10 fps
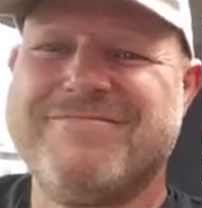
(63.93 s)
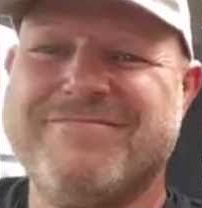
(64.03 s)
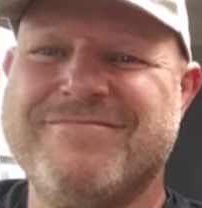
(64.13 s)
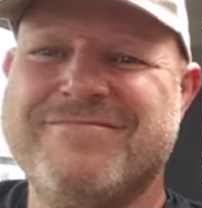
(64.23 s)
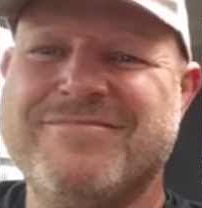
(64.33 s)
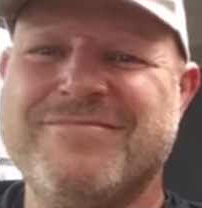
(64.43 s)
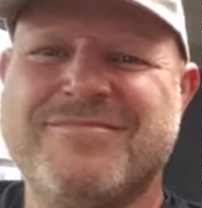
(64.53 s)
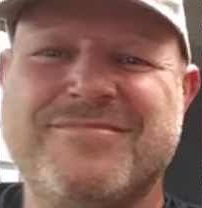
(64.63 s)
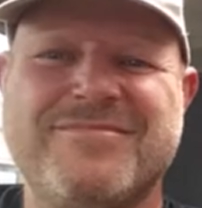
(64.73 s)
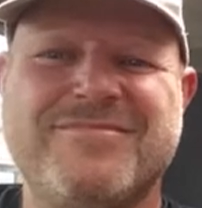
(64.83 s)

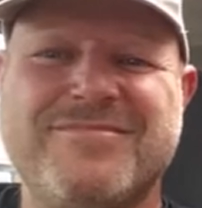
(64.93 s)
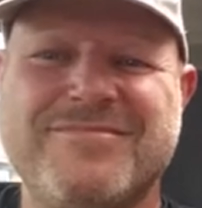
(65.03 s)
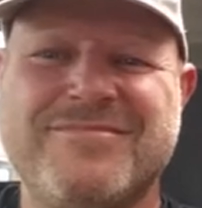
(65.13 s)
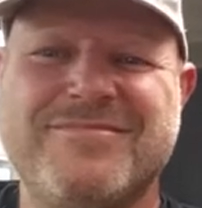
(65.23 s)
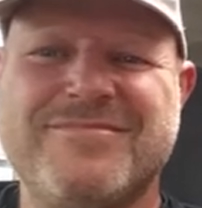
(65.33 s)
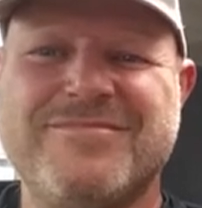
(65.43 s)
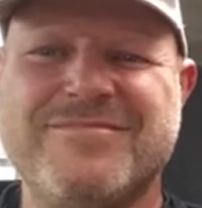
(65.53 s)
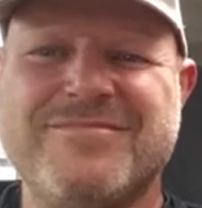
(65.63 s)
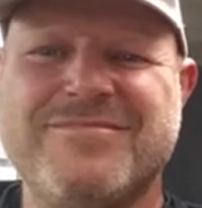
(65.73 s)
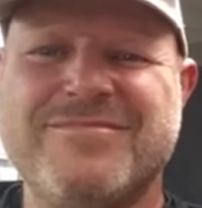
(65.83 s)

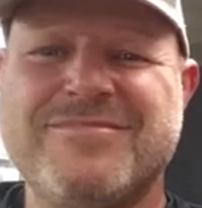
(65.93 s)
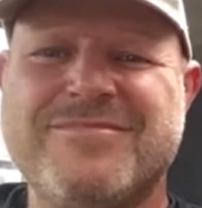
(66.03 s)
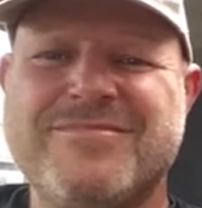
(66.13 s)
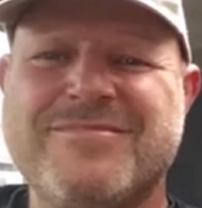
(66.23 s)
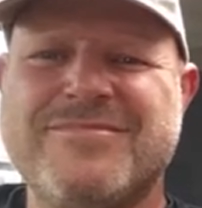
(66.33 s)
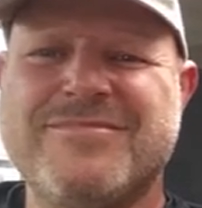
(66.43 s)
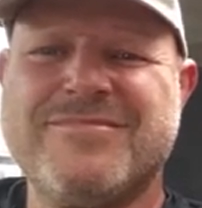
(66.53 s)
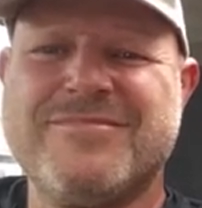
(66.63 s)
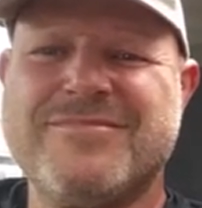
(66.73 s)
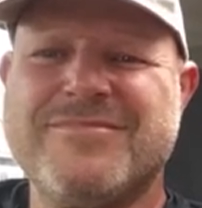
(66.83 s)

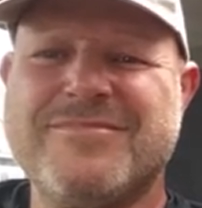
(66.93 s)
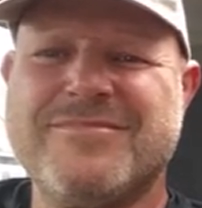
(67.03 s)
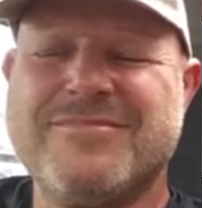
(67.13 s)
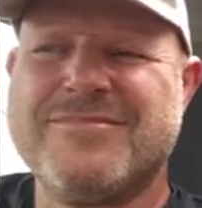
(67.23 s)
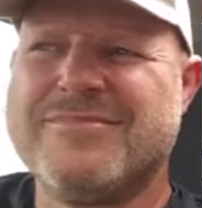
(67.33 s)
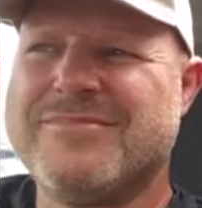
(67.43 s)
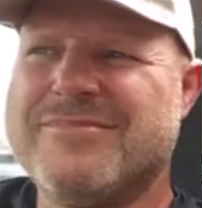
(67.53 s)
This person isn't speaking.